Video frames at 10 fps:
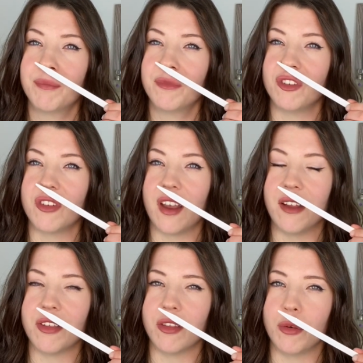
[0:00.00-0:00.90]
just
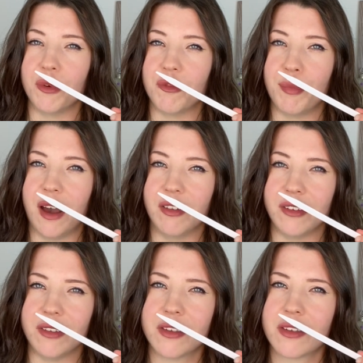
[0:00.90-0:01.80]
adds a little bit of
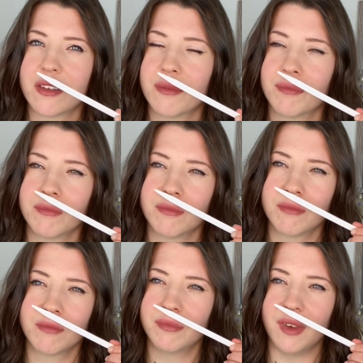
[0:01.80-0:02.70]
balance.
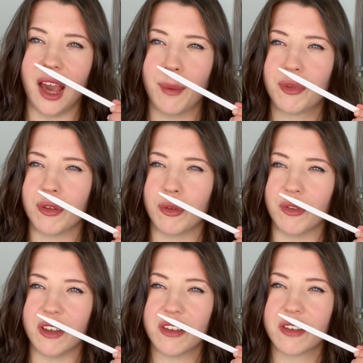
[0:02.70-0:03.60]

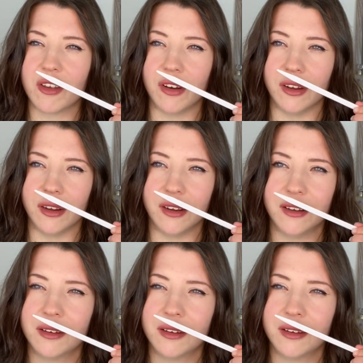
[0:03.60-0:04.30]
Absolutely stunning.